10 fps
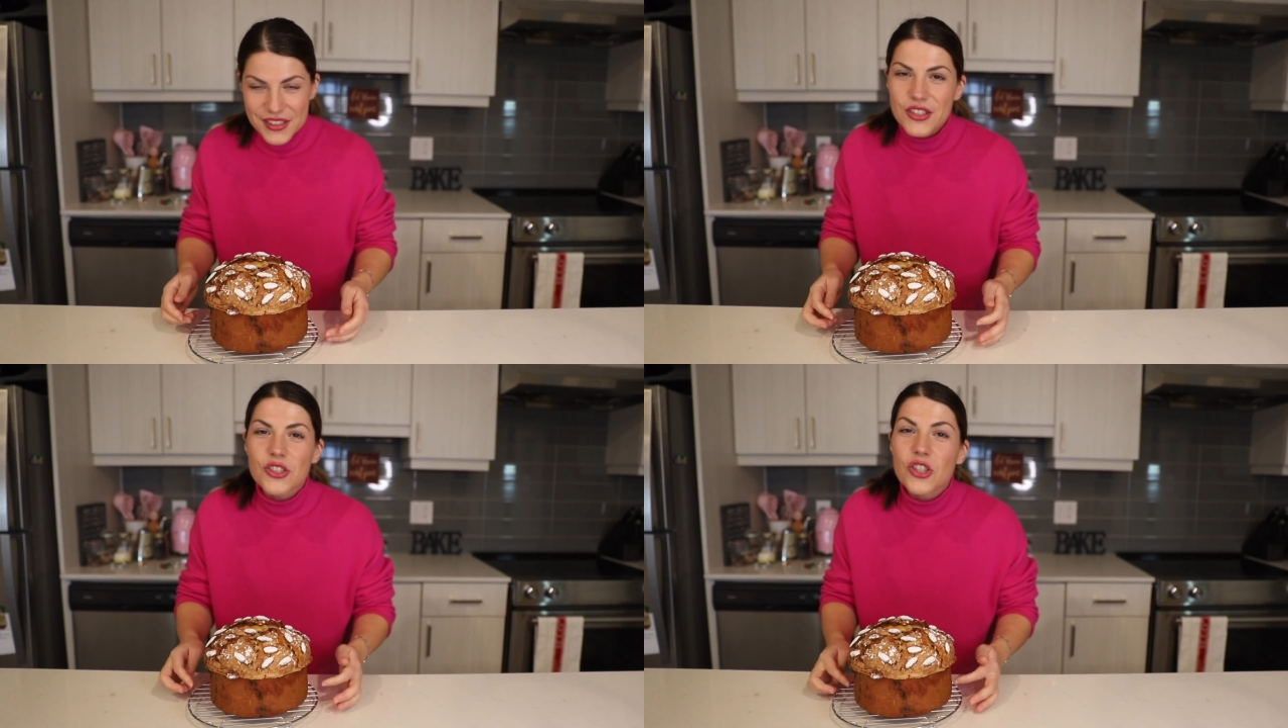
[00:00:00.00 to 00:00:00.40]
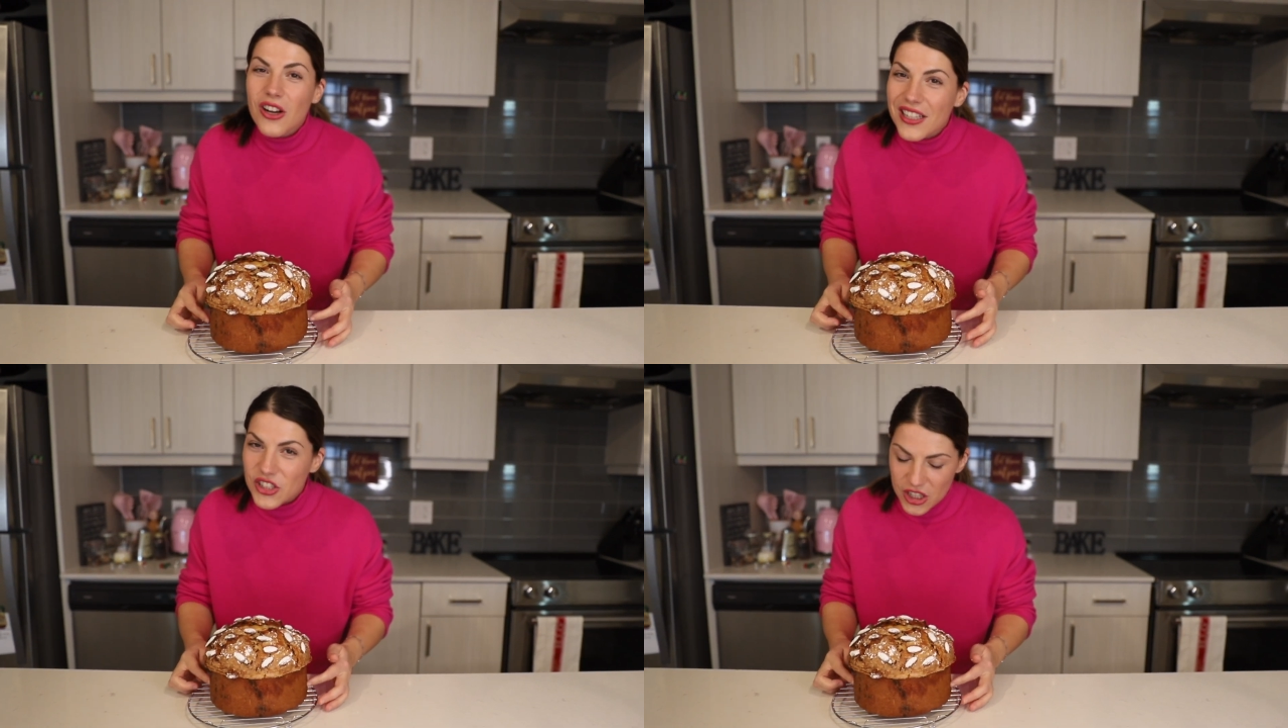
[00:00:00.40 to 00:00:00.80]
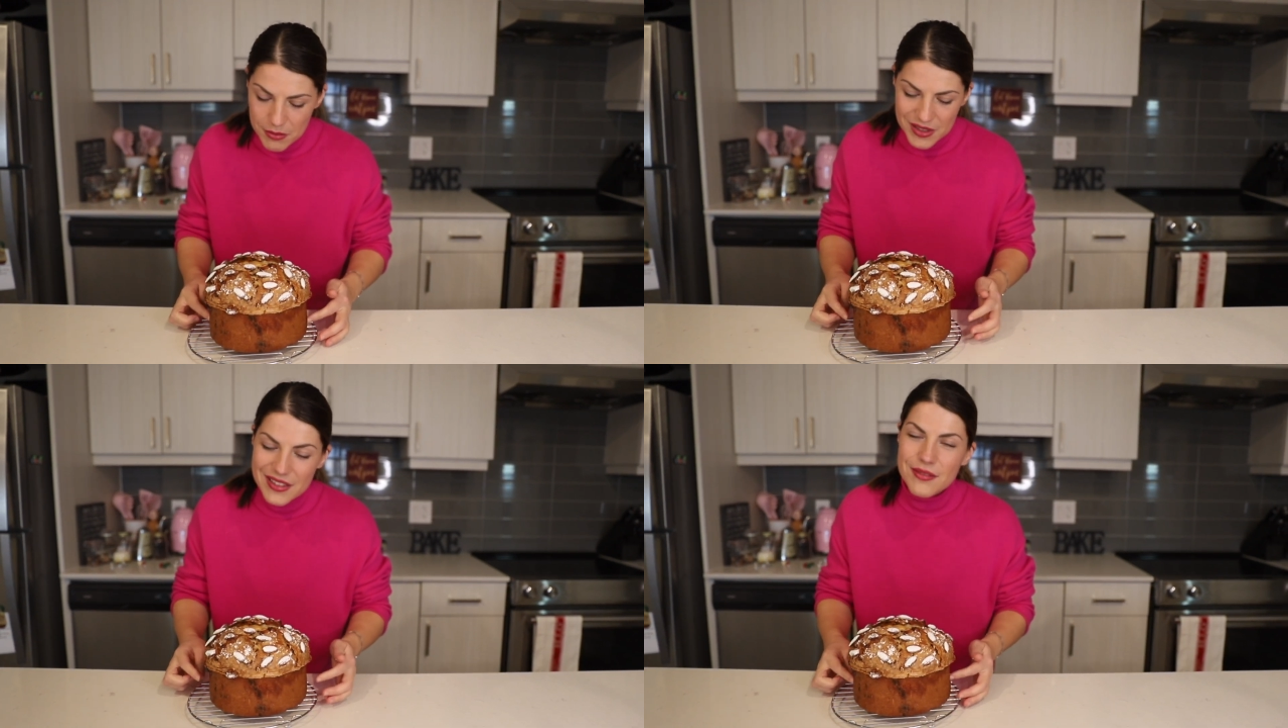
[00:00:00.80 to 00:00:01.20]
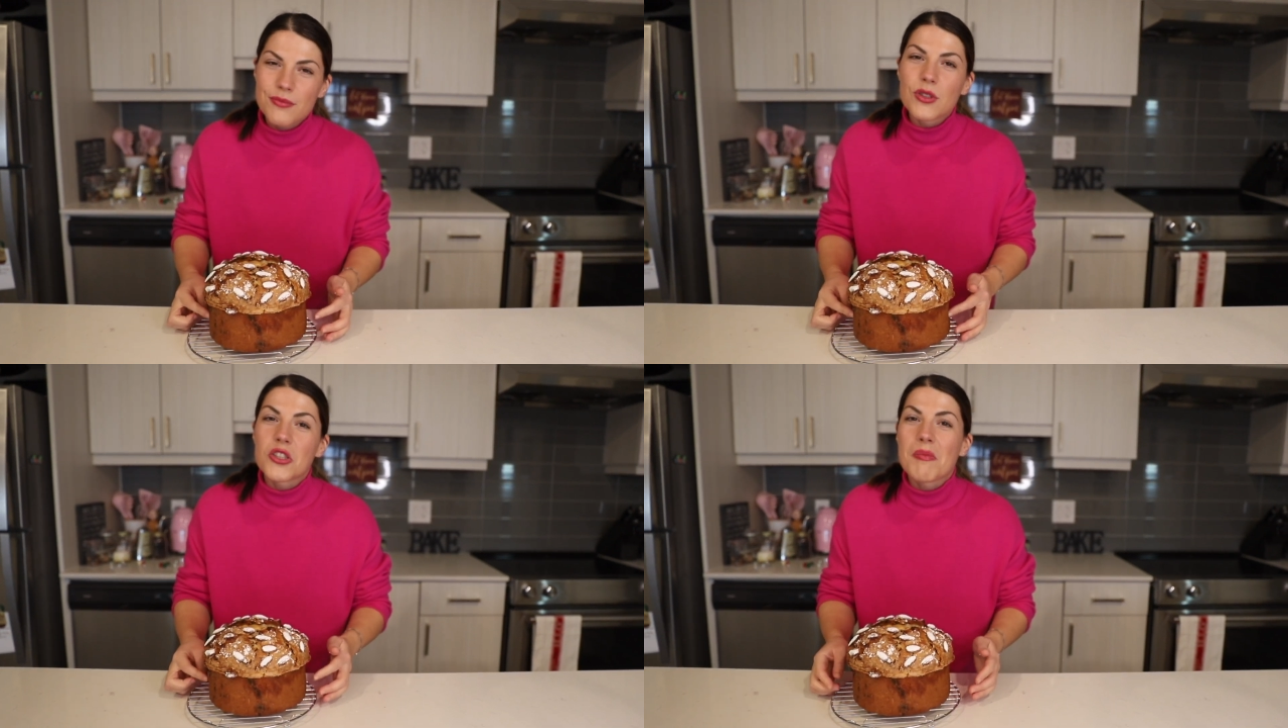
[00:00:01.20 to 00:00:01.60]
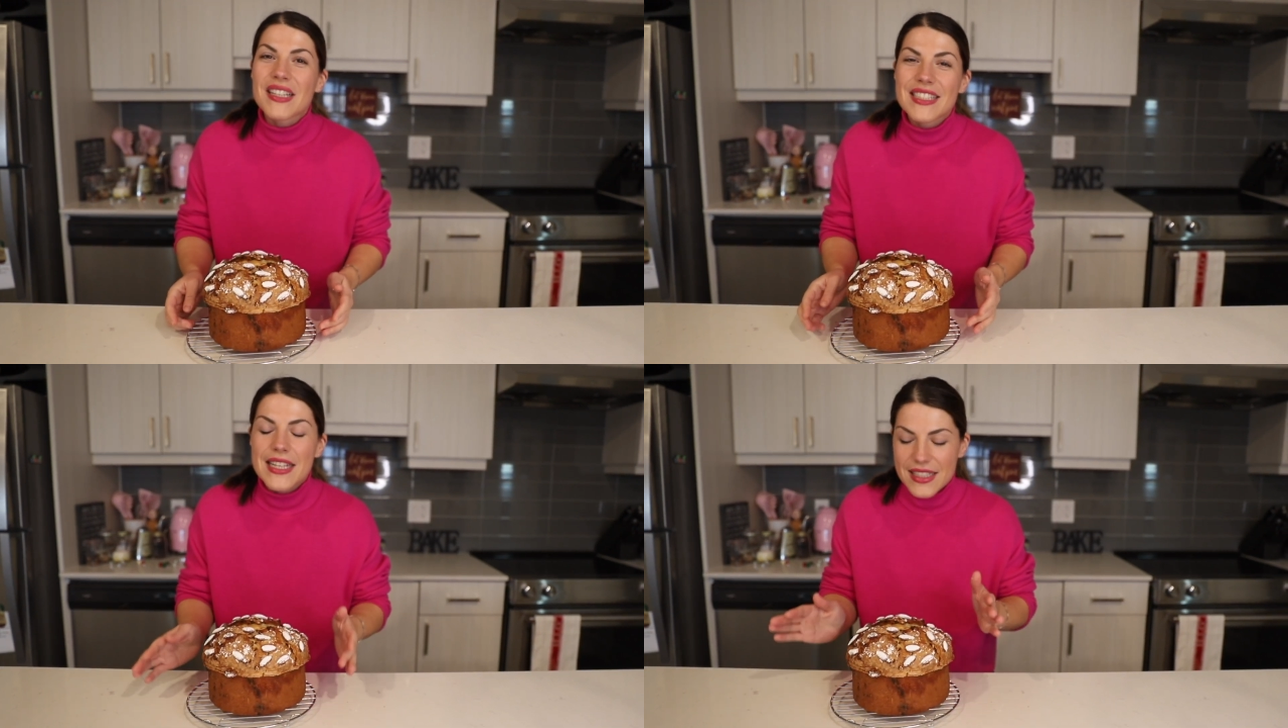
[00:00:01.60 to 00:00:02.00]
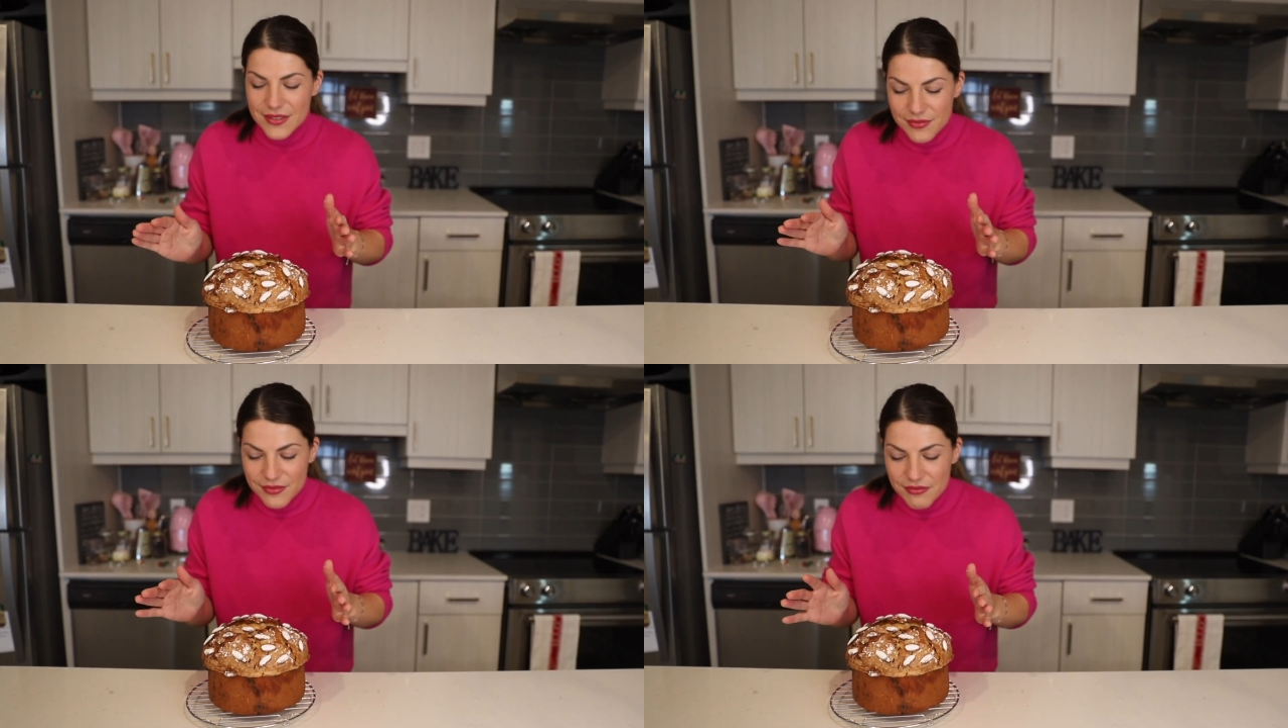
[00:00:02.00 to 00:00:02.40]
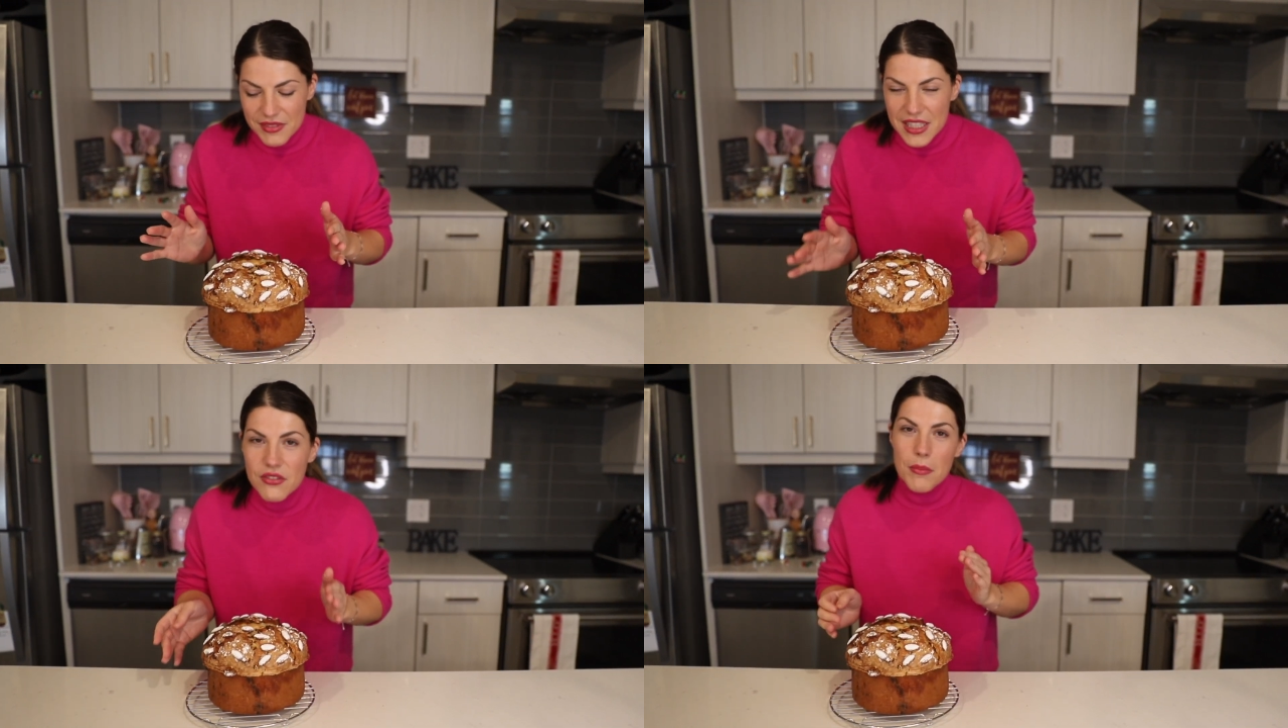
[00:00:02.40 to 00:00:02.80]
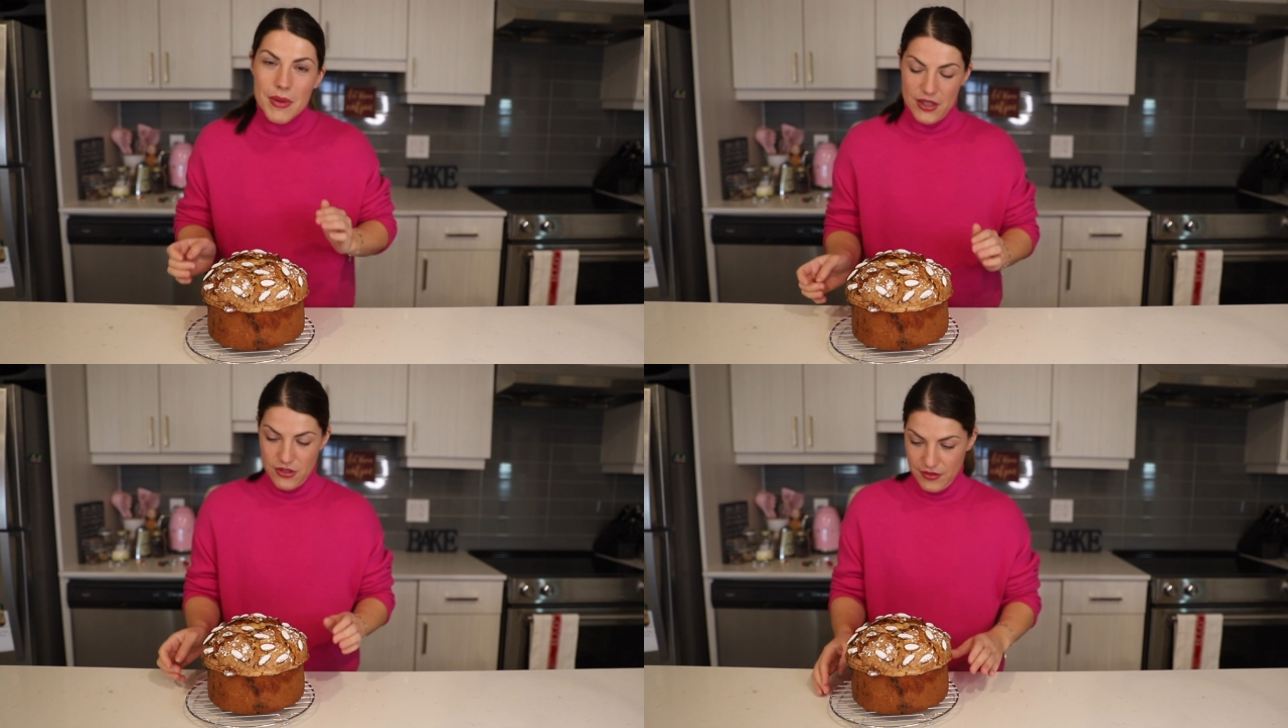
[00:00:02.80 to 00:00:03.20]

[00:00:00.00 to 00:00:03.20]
They're chocolate chips, which makes it even better.